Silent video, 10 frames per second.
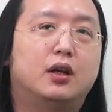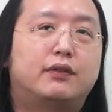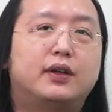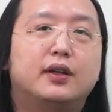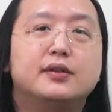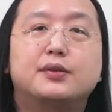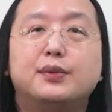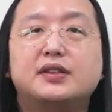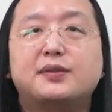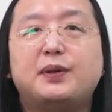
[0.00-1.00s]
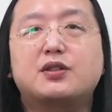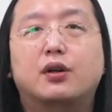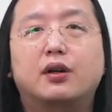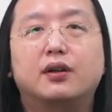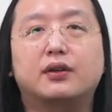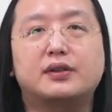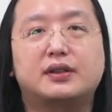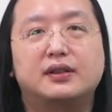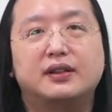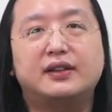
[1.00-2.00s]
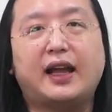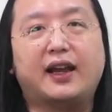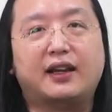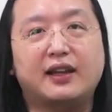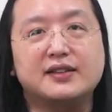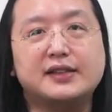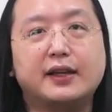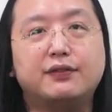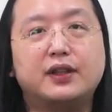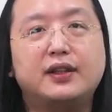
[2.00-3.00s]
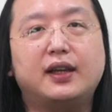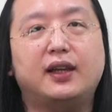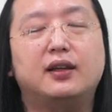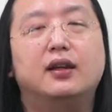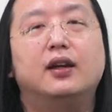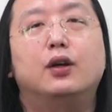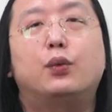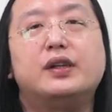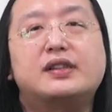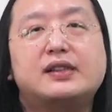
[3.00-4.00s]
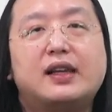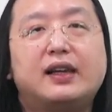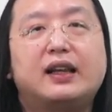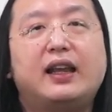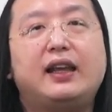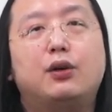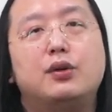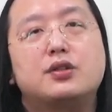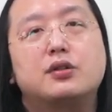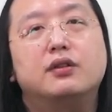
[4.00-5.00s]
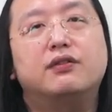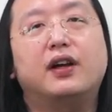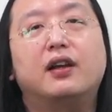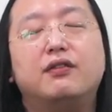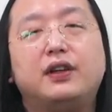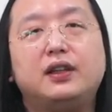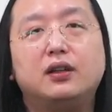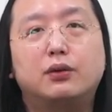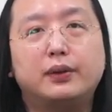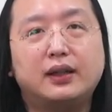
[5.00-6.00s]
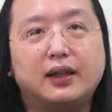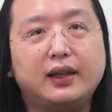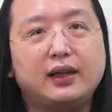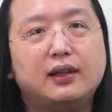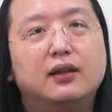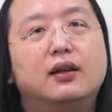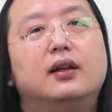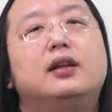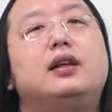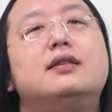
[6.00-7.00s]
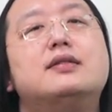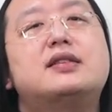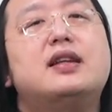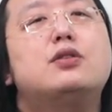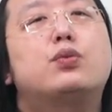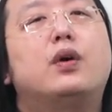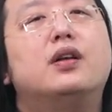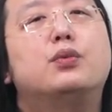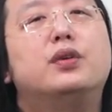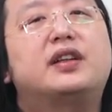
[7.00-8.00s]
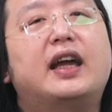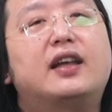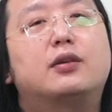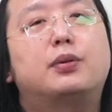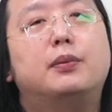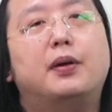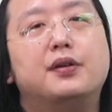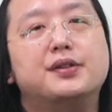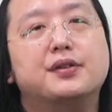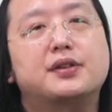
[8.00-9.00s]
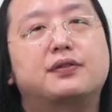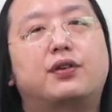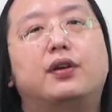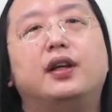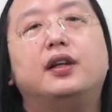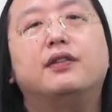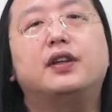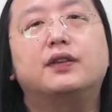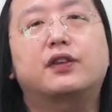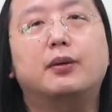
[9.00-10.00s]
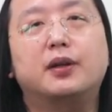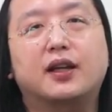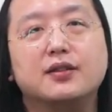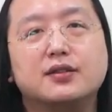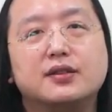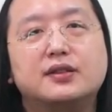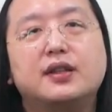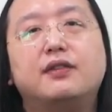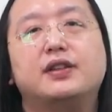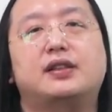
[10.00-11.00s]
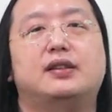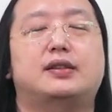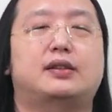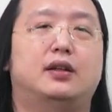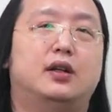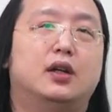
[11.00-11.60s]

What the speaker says: For those with speech hurdles, tech can save the day with sign language via video relay. In stage one, we'll gather proposals for innovative communication services.